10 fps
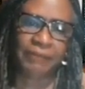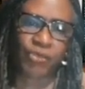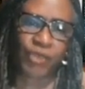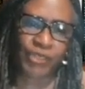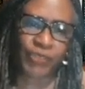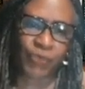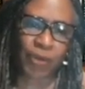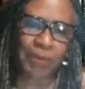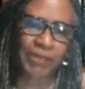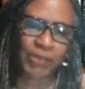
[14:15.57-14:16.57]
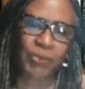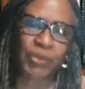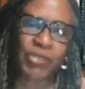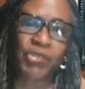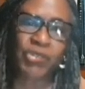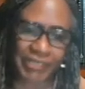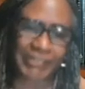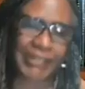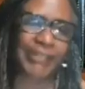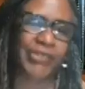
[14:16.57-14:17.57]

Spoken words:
transforming what you decided